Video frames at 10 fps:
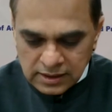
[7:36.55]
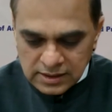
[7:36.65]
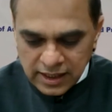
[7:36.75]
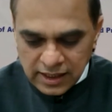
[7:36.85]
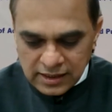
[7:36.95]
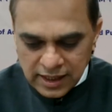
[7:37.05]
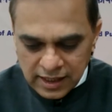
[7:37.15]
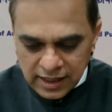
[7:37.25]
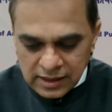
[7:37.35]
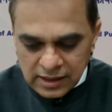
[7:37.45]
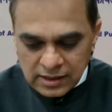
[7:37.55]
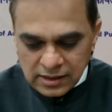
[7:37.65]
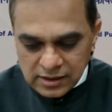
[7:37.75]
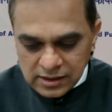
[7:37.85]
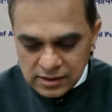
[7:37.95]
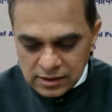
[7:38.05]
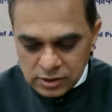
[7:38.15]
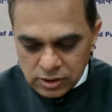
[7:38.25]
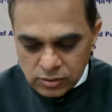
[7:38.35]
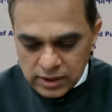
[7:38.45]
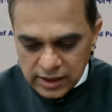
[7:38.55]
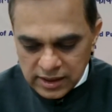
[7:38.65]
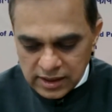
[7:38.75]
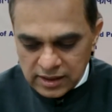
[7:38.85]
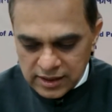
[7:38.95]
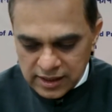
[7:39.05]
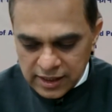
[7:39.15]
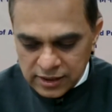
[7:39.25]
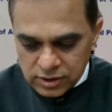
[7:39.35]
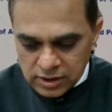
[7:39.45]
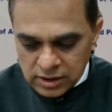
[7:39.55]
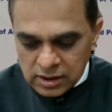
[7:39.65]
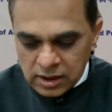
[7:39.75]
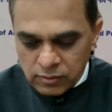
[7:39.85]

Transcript: saying that this is the new thinking in the country